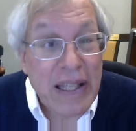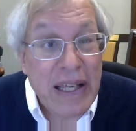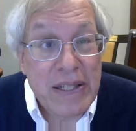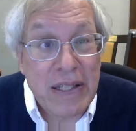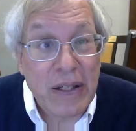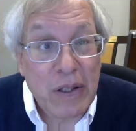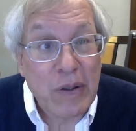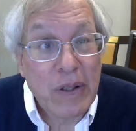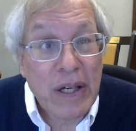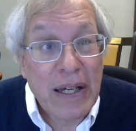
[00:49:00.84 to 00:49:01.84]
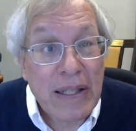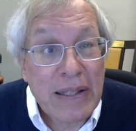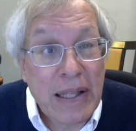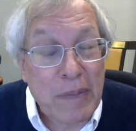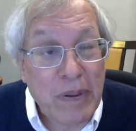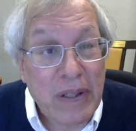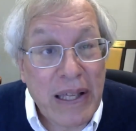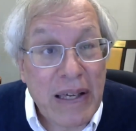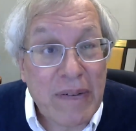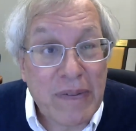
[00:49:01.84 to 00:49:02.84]
the ACLU that
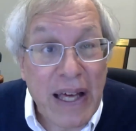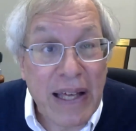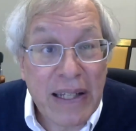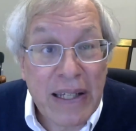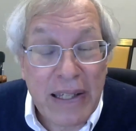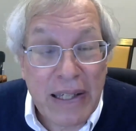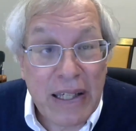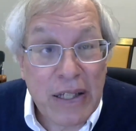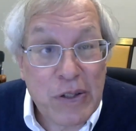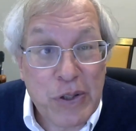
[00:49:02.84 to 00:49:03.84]
believe that it